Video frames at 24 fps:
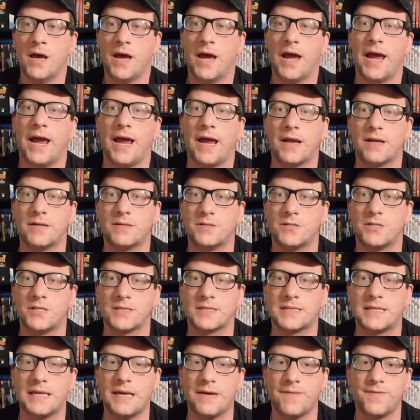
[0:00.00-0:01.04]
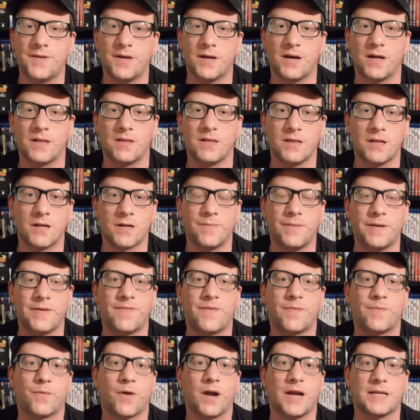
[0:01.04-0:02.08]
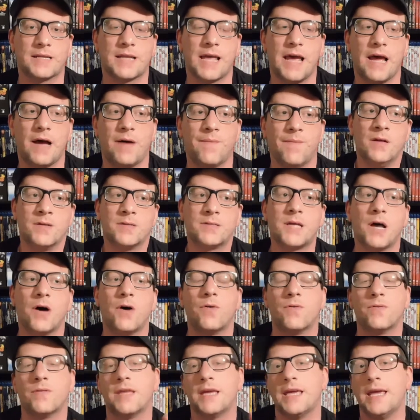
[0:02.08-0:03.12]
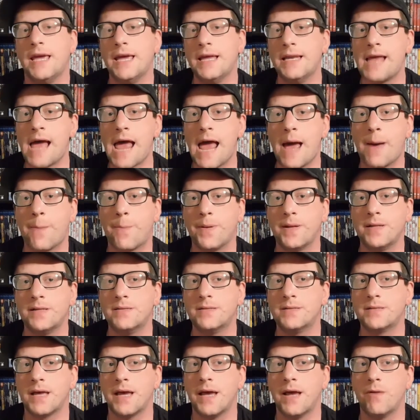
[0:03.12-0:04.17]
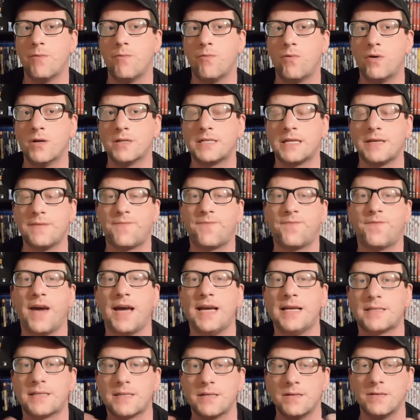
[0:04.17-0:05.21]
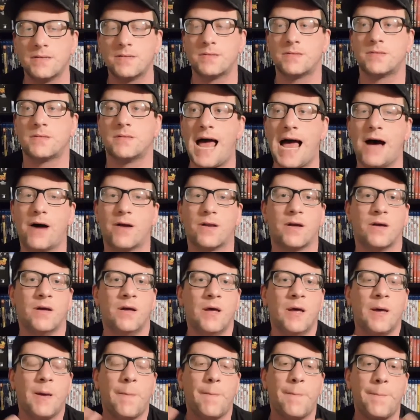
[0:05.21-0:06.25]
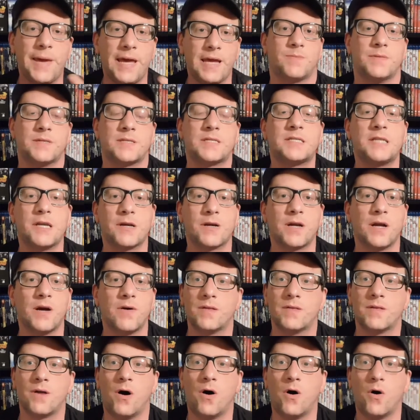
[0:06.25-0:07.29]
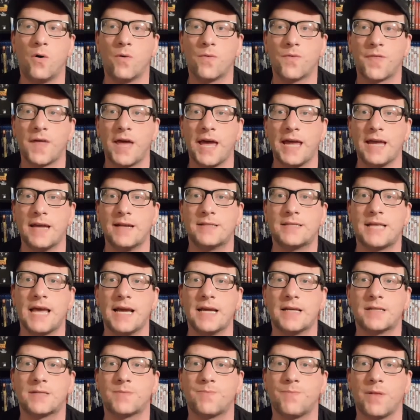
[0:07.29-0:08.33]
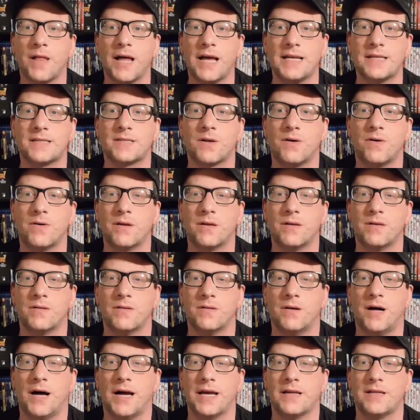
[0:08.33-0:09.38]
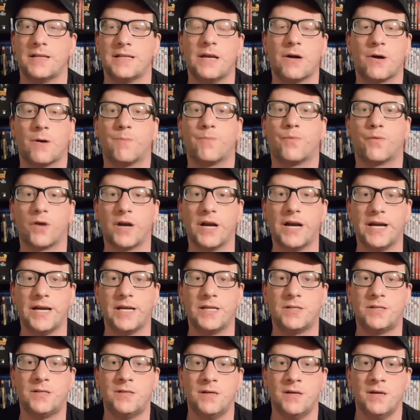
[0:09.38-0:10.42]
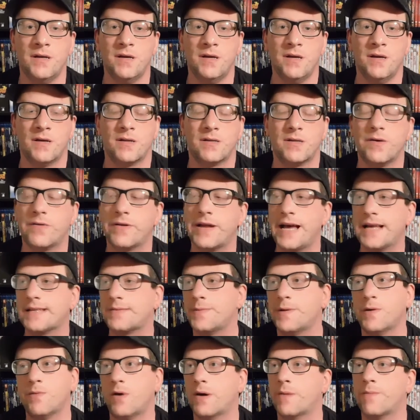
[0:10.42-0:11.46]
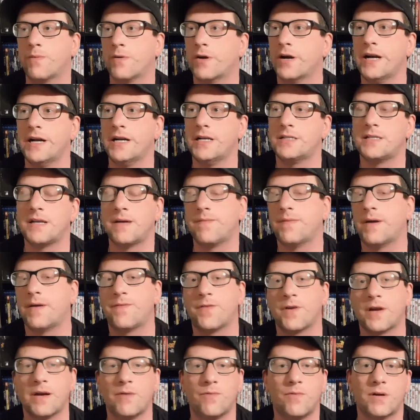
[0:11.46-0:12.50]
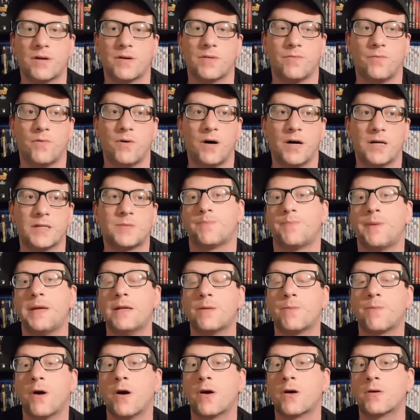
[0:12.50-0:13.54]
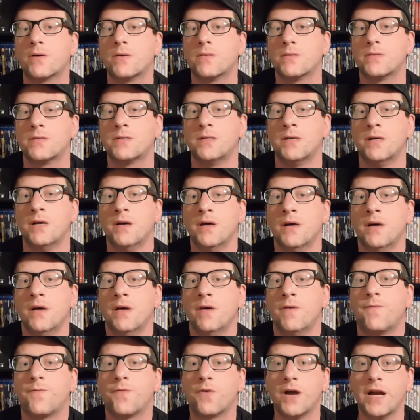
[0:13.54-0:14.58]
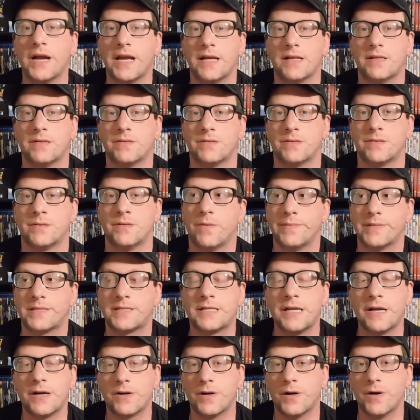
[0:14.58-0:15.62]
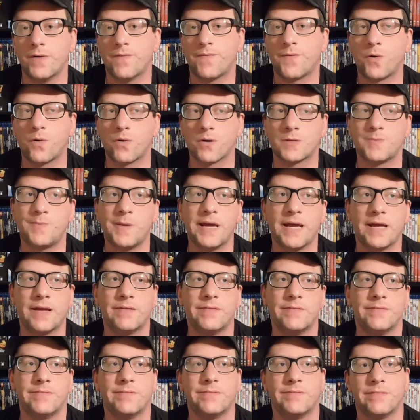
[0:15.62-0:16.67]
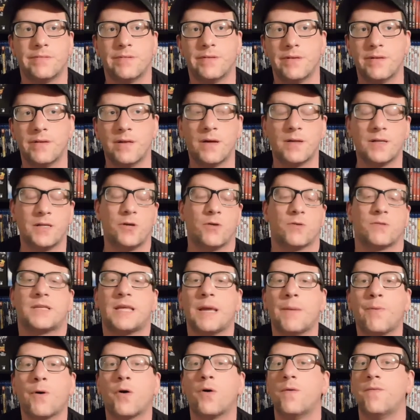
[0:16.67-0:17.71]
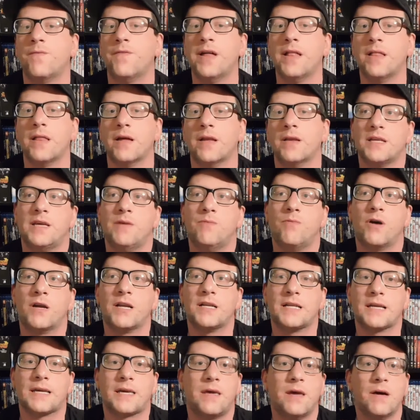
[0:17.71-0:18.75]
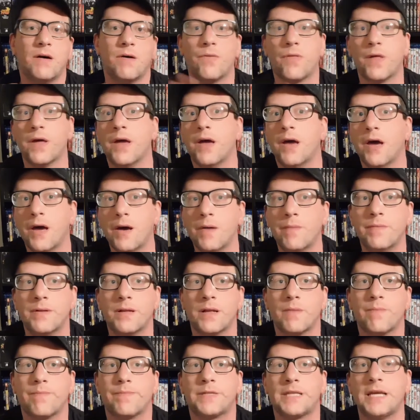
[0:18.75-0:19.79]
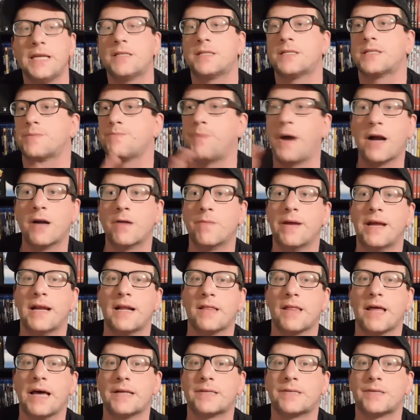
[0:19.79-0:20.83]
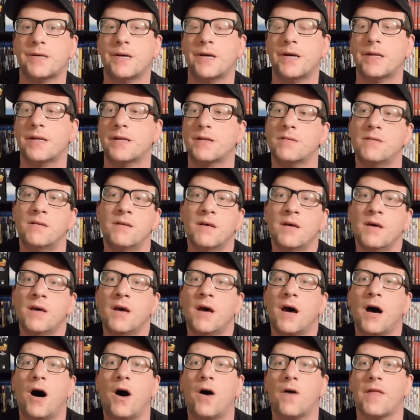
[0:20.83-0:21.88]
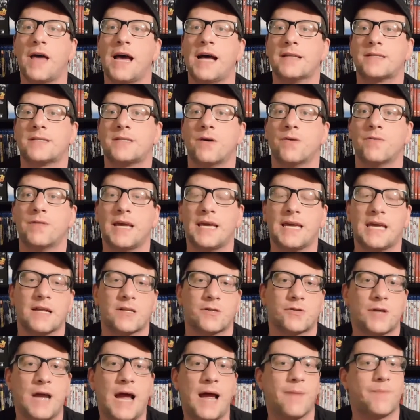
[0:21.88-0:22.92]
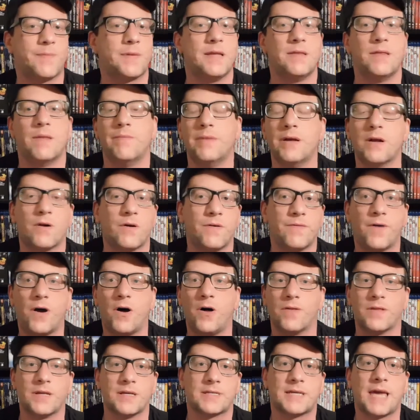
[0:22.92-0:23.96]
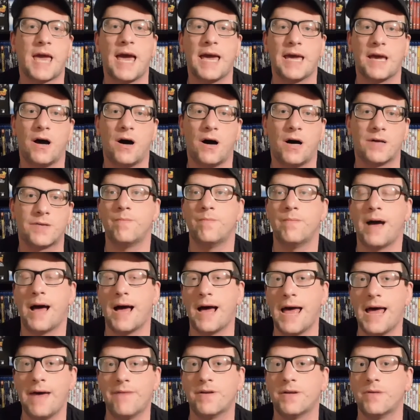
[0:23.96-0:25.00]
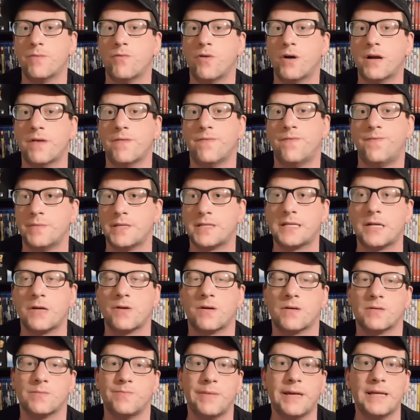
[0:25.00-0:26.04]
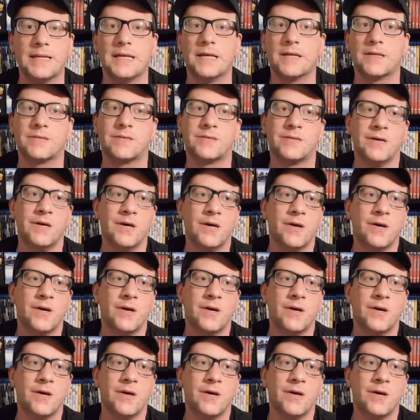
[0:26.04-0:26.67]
and just give you a little bit of a breakdown. So the end happens, and once he faces how to beat Mysterio, the whole thing takes place on like near a bridge. Don't ask me what bridge. I, I forget what it was. Peter Parker's friends. Mysterio, of course, being uh, your typical villain, he wanted to kill them, you know, teach Spider-Man a lesson and all that, so they get trapped in the middle of all this chaos by having one of Mysterio's minions